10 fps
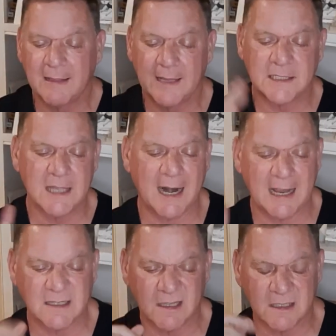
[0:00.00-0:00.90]
Let's not
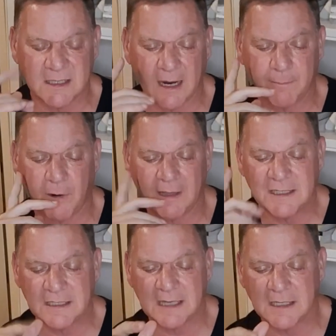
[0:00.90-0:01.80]
answer the second part.
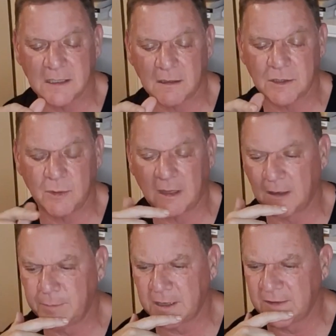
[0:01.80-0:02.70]
Let's just answer doing
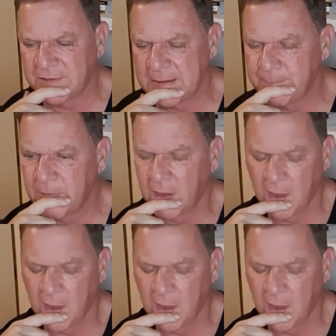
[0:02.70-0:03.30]
Olympic lifting.